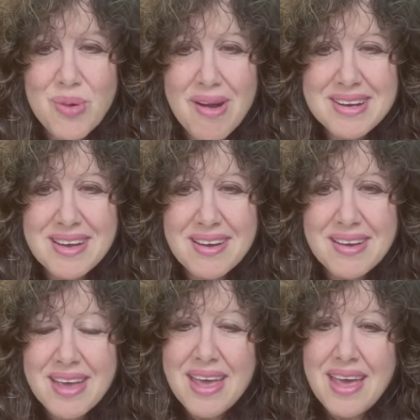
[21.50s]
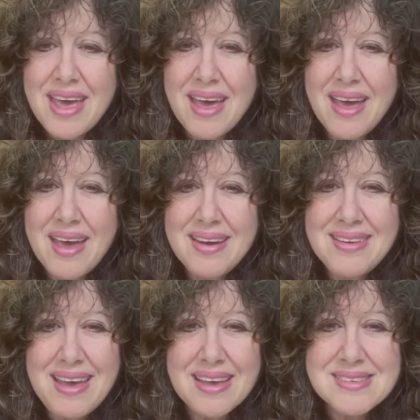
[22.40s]
Rhonda, and
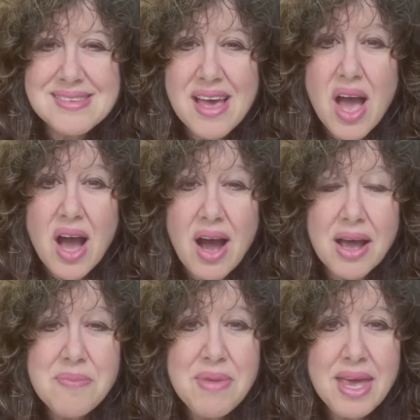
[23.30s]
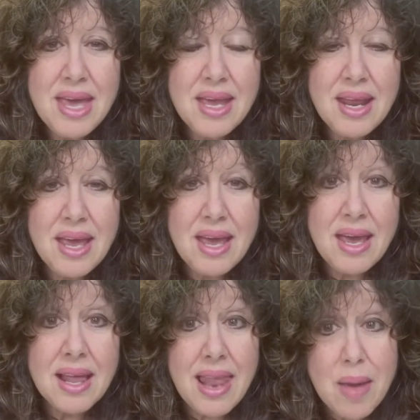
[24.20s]
yes, I made
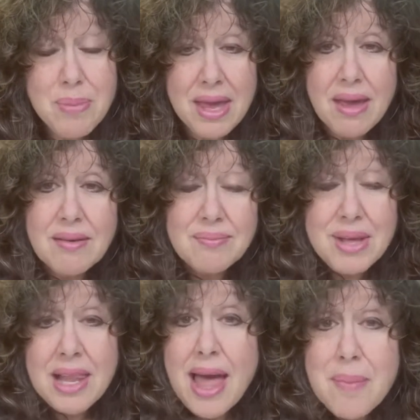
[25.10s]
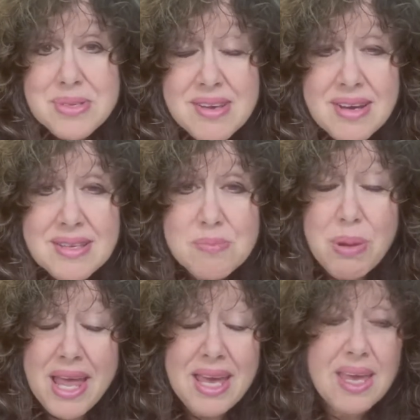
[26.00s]
a lapgan, a lap-sized
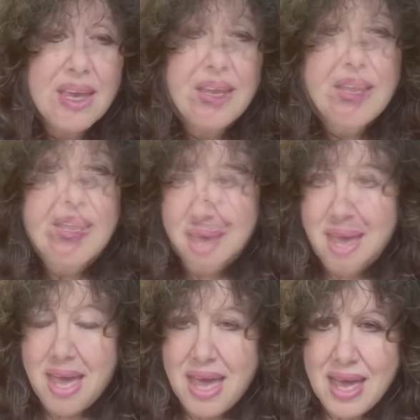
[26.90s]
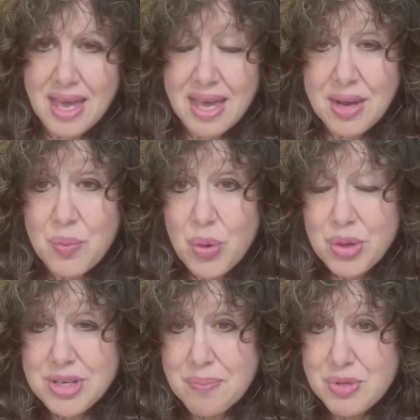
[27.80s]
blanket, it
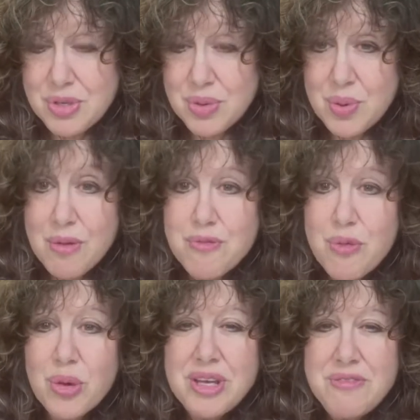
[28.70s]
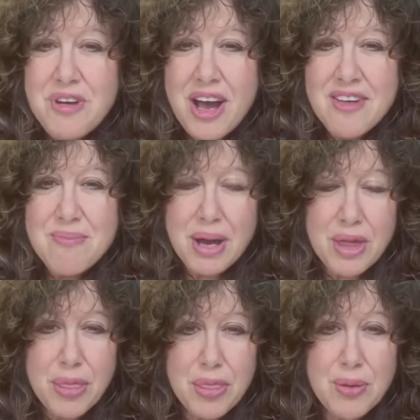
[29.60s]
worked up to 45
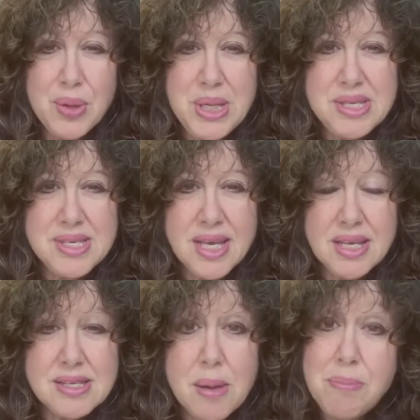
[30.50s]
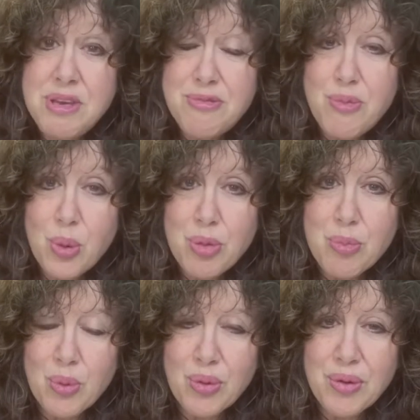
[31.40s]
by 36 before the
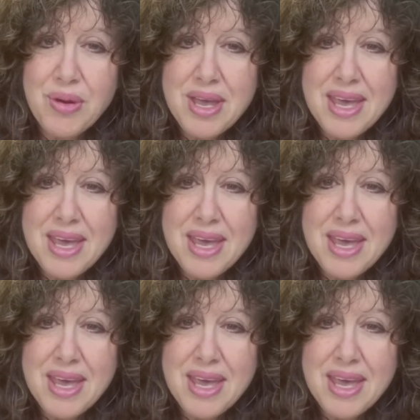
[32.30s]
border.